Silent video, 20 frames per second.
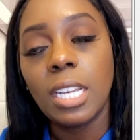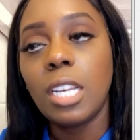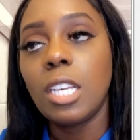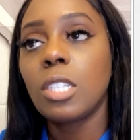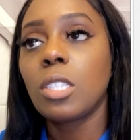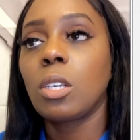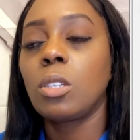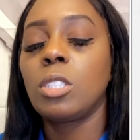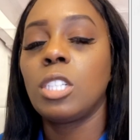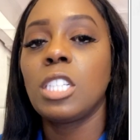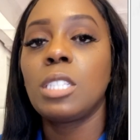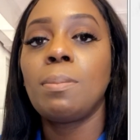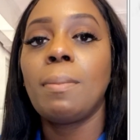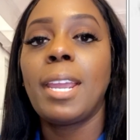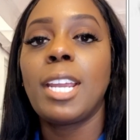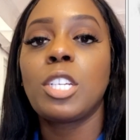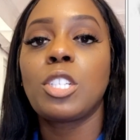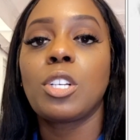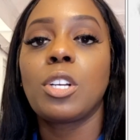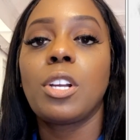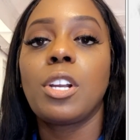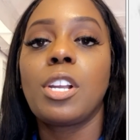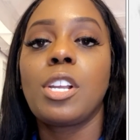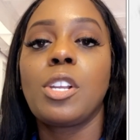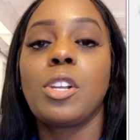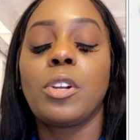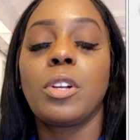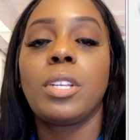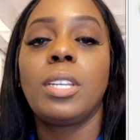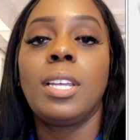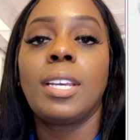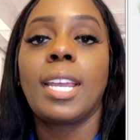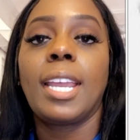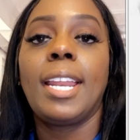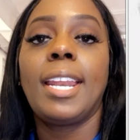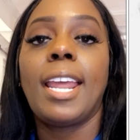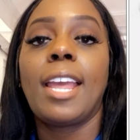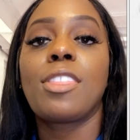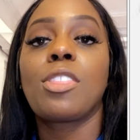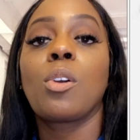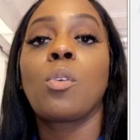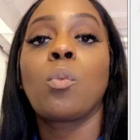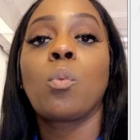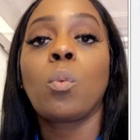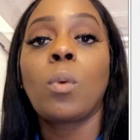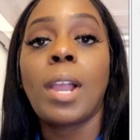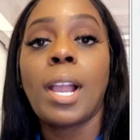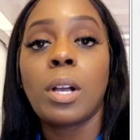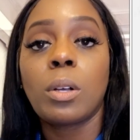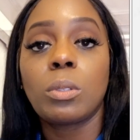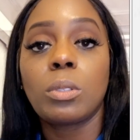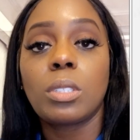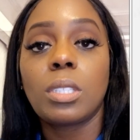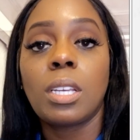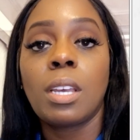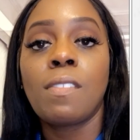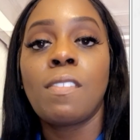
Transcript: So just make sure you're looking at the routes of